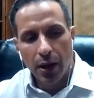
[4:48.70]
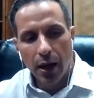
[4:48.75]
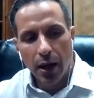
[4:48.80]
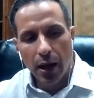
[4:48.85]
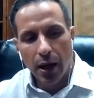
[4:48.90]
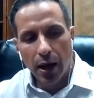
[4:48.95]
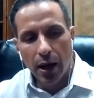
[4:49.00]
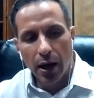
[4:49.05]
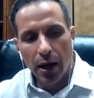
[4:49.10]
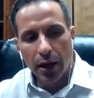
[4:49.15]

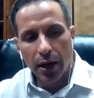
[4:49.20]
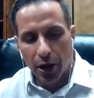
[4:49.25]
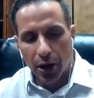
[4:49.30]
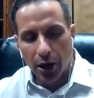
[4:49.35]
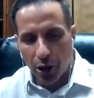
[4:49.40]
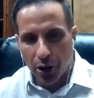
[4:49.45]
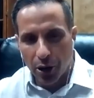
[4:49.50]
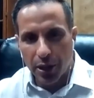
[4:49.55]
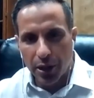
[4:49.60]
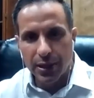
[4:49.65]
I got
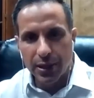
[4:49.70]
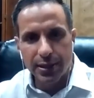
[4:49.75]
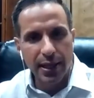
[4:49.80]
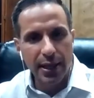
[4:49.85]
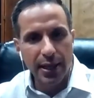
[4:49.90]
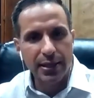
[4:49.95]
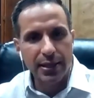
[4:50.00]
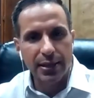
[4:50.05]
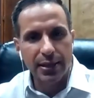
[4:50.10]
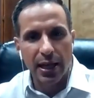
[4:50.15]
hurt against
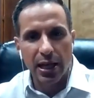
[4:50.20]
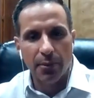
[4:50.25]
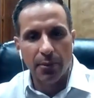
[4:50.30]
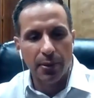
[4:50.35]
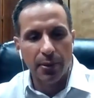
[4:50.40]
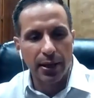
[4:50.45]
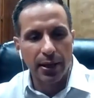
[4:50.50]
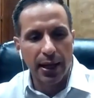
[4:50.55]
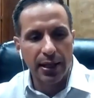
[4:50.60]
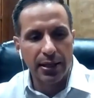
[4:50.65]
Texas A&M
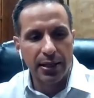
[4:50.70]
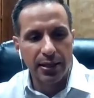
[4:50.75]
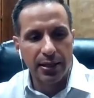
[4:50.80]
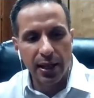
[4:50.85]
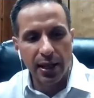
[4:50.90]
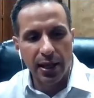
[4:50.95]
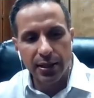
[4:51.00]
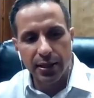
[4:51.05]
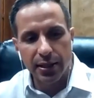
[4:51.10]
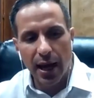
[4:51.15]
in
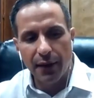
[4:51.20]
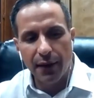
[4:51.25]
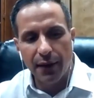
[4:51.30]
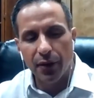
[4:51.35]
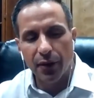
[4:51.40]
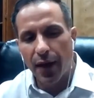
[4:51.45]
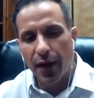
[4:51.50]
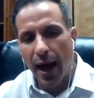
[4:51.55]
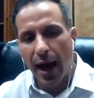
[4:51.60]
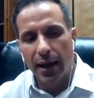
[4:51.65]
96. And after
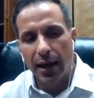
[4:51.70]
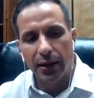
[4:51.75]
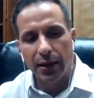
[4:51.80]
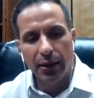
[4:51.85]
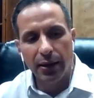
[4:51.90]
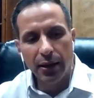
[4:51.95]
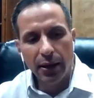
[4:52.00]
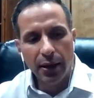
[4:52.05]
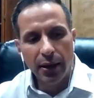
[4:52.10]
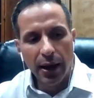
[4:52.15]
that,
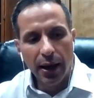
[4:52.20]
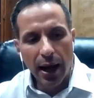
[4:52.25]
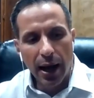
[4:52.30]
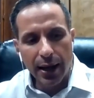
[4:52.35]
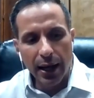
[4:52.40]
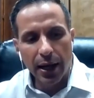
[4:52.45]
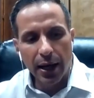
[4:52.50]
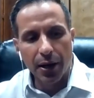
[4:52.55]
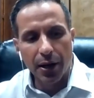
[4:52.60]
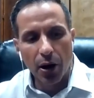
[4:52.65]
I
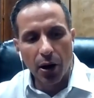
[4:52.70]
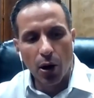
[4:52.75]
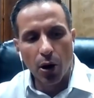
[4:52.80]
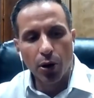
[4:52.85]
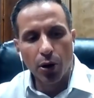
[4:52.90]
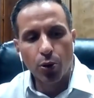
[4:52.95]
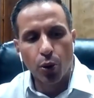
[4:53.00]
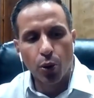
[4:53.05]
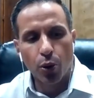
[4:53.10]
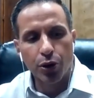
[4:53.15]
got into
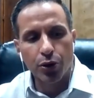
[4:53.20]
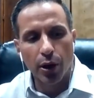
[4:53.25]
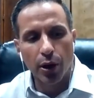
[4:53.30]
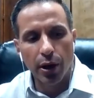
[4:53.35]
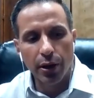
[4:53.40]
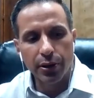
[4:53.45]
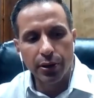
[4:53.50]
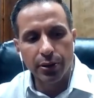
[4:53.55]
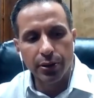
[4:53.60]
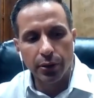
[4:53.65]
hardcore
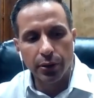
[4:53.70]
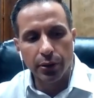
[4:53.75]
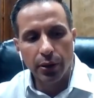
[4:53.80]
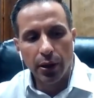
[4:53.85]
drugs.